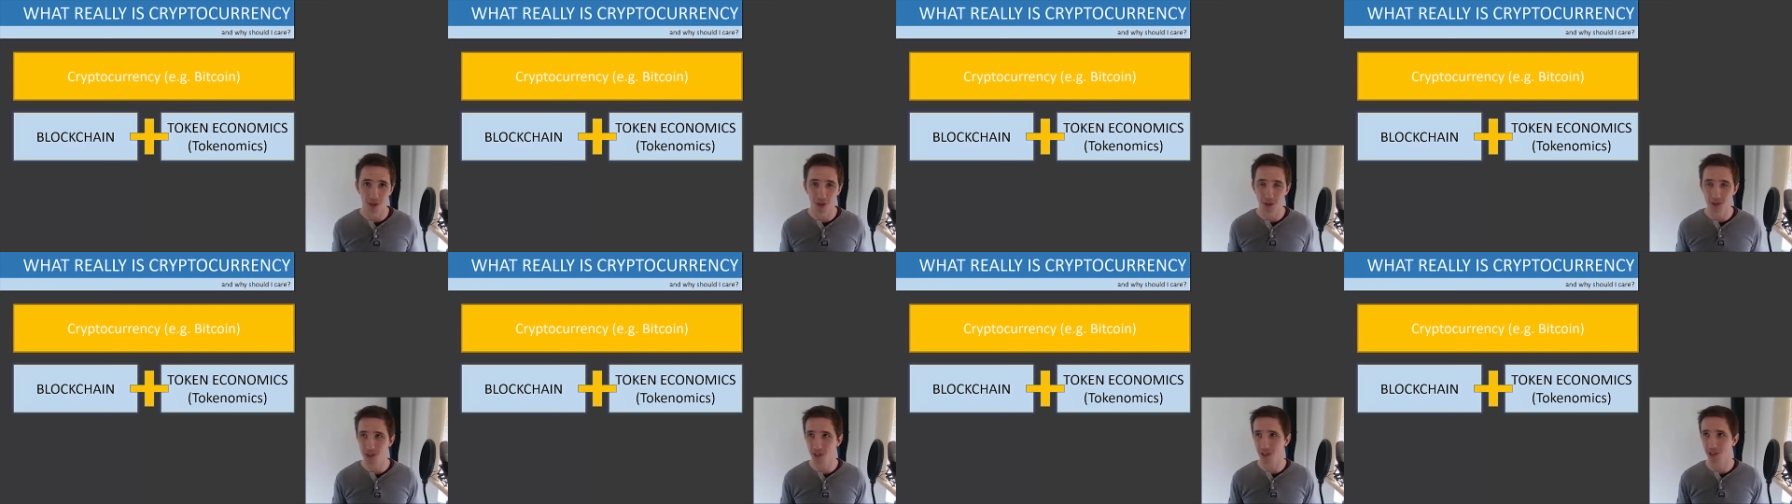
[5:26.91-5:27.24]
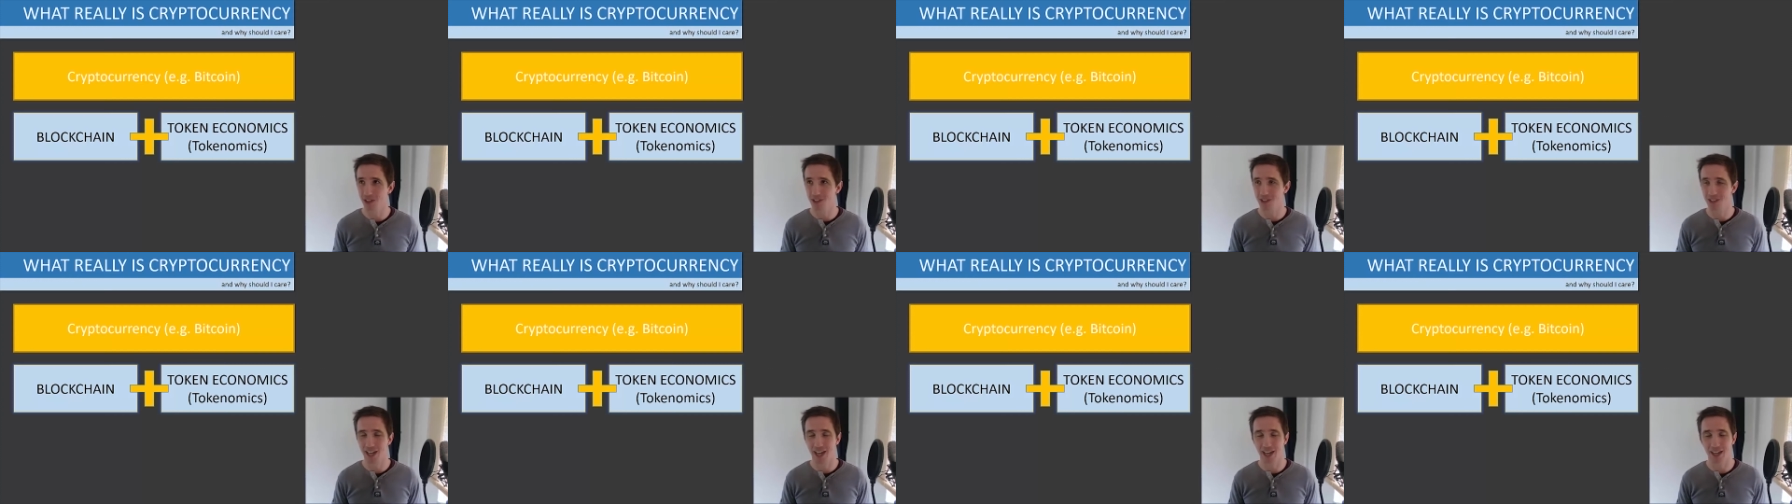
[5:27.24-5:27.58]
Those are
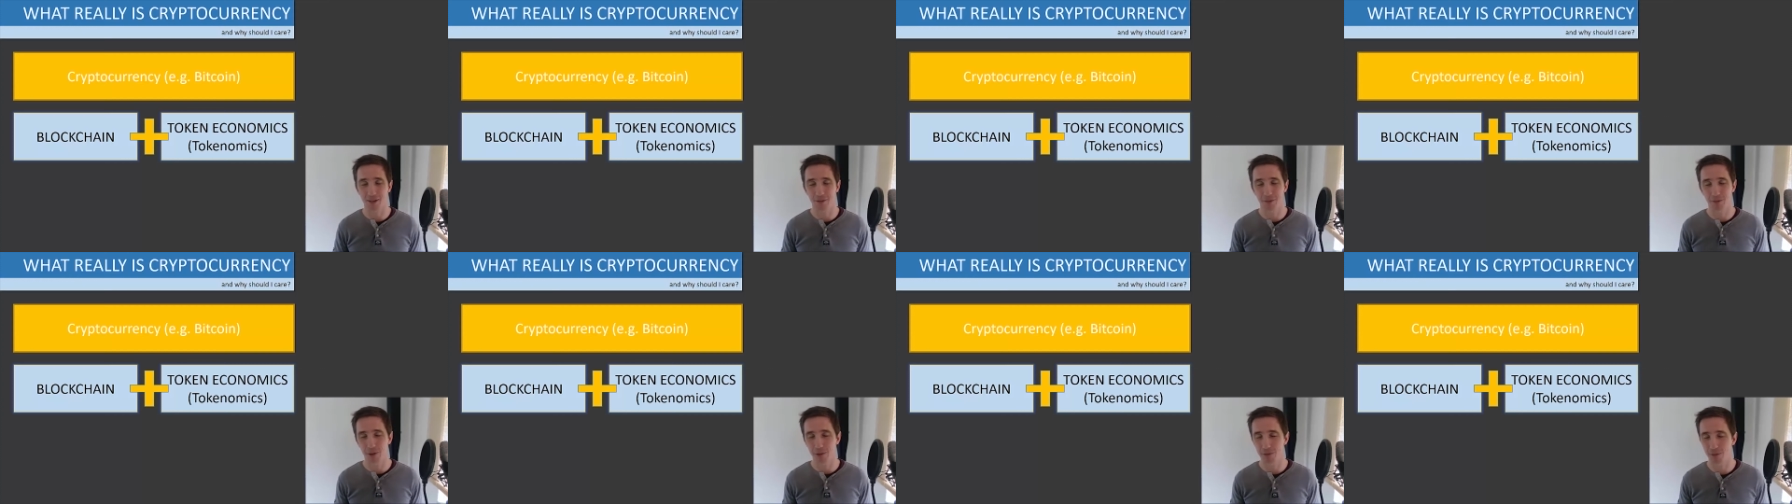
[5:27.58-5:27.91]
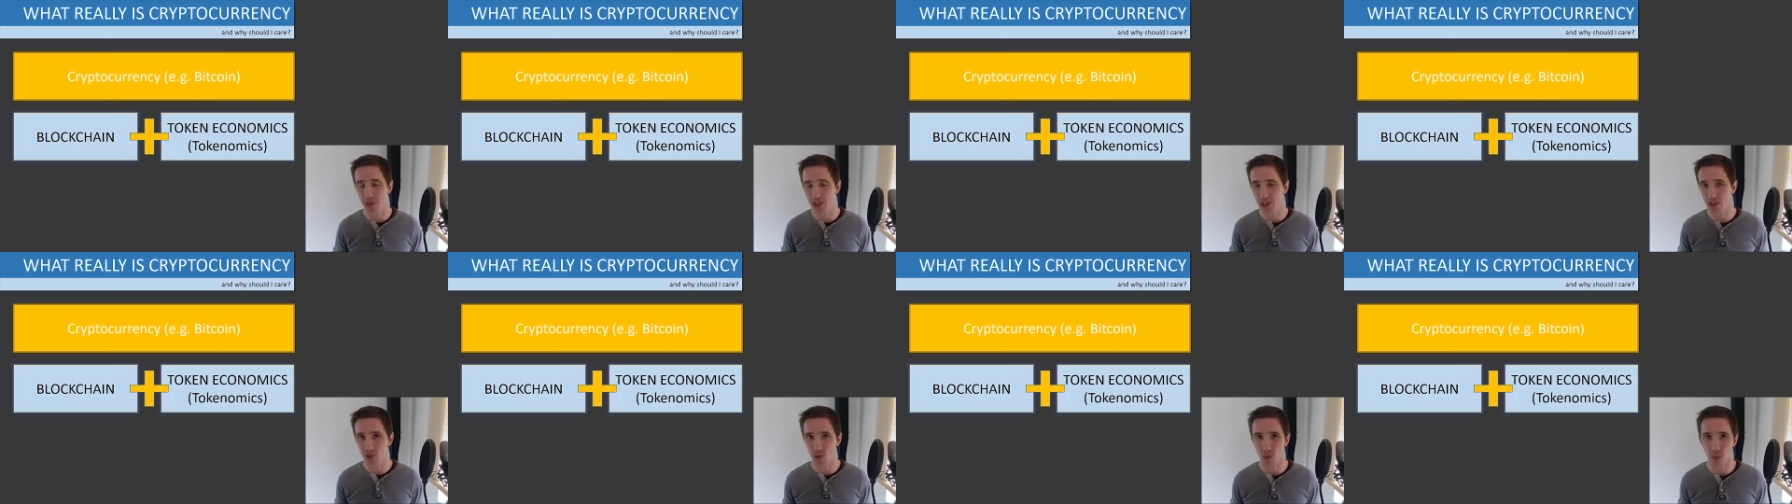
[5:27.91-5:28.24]
going to take
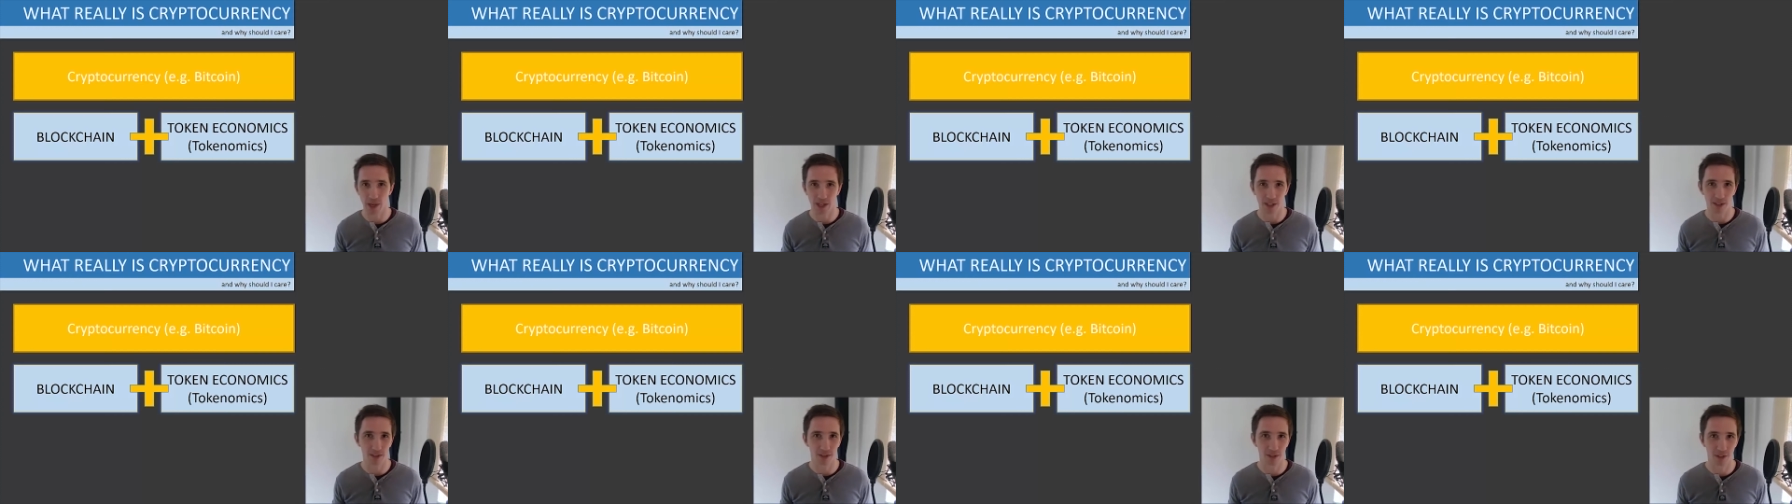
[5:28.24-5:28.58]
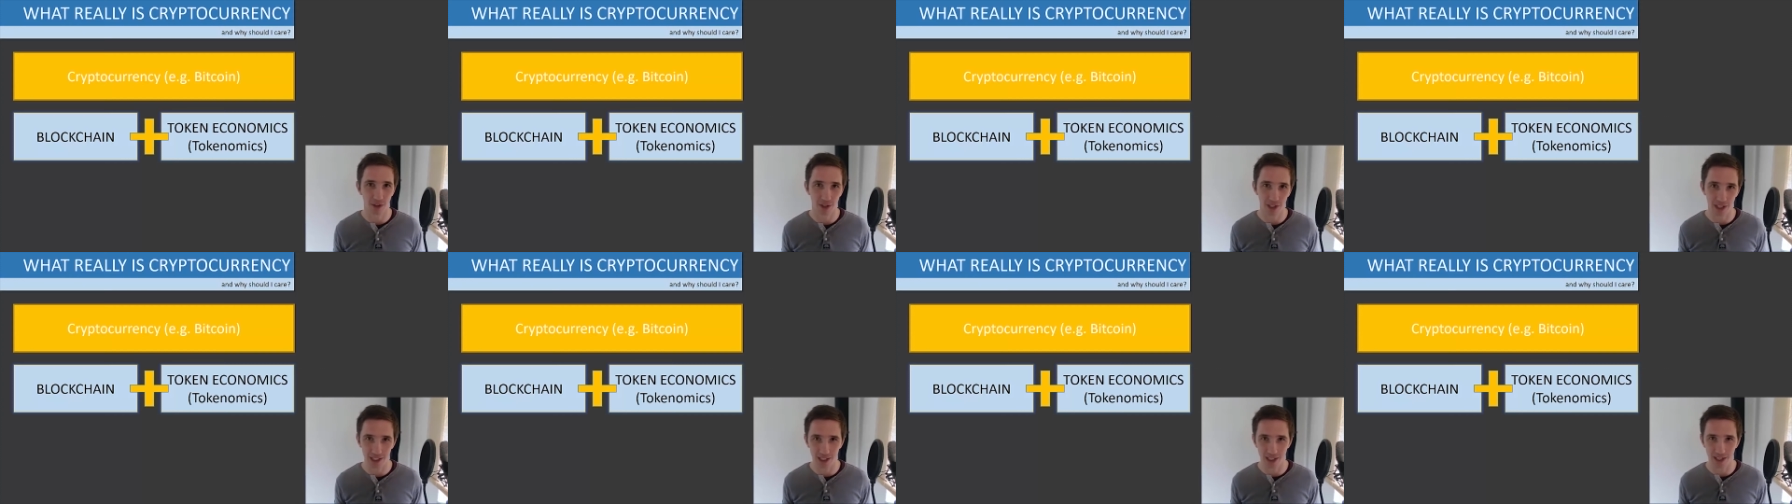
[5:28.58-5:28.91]
fifteen, twenty,
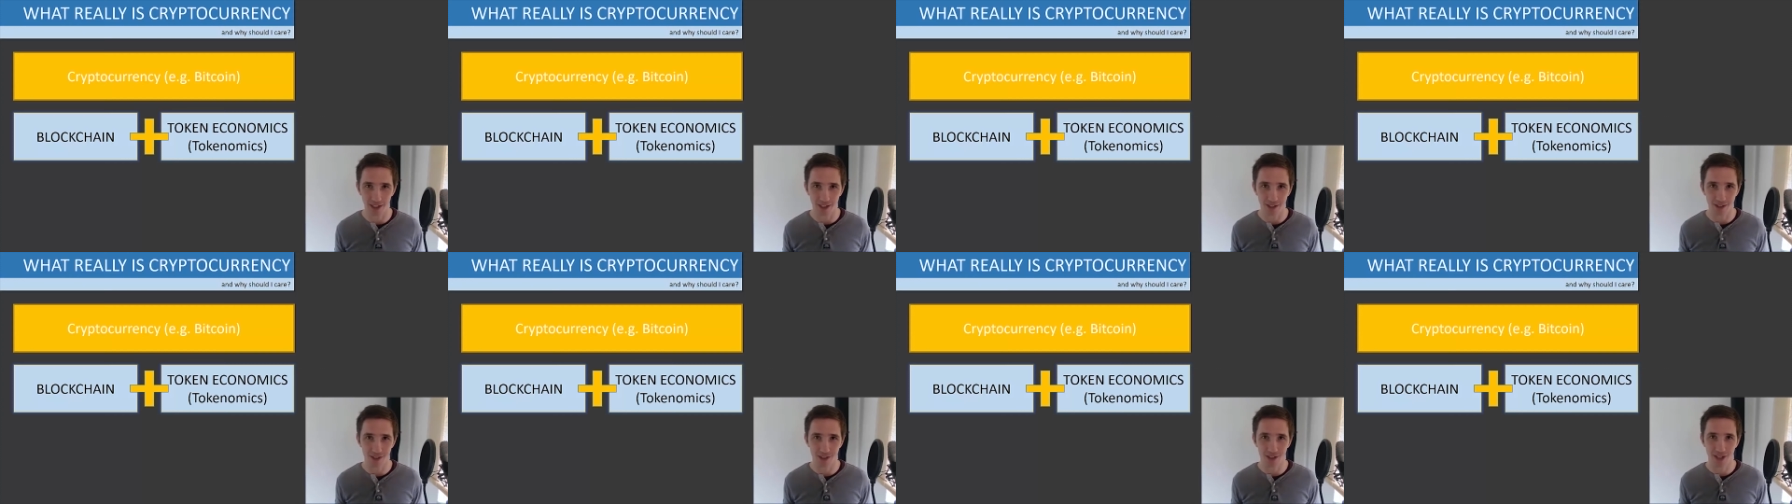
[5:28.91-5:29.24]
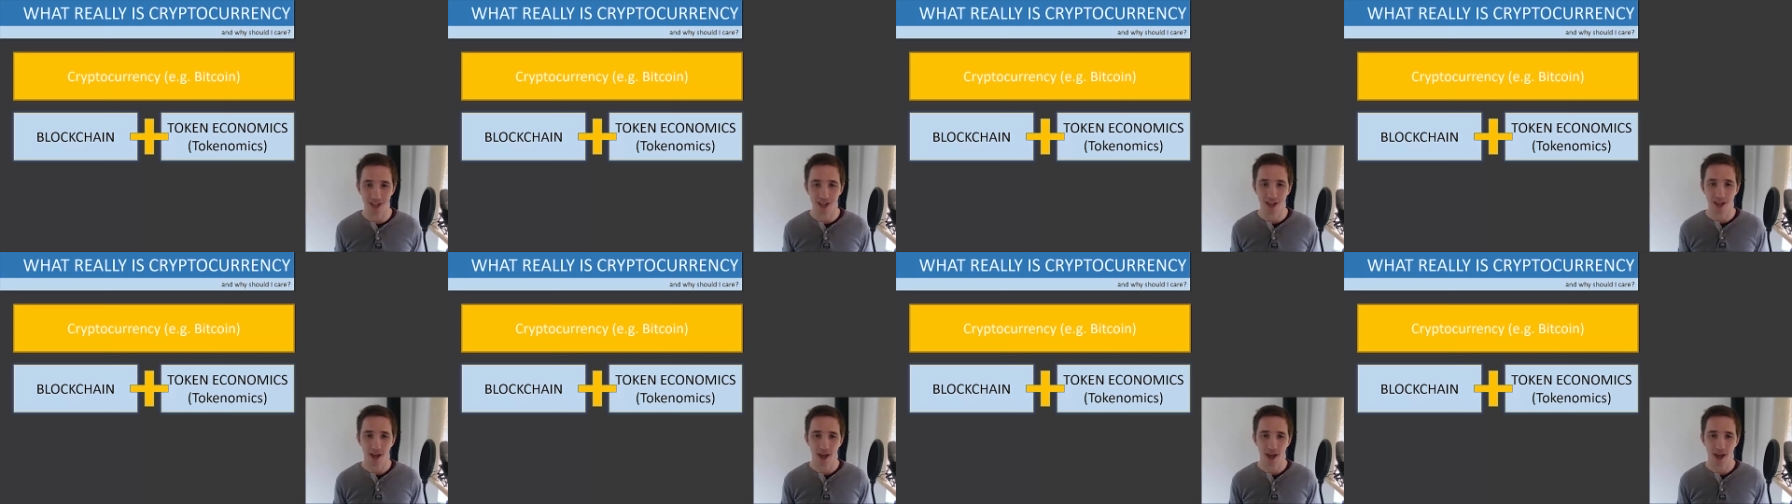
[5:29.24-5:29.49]
thirty years.